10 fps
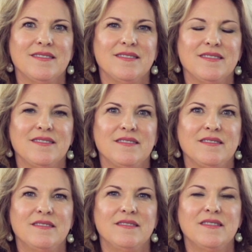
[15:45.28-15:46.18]

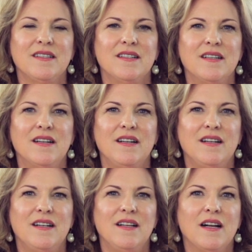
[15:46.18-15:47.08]

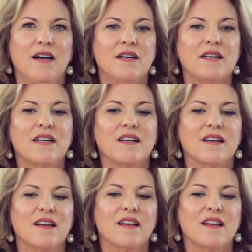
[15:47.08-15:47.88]
No one is speaking in this clip.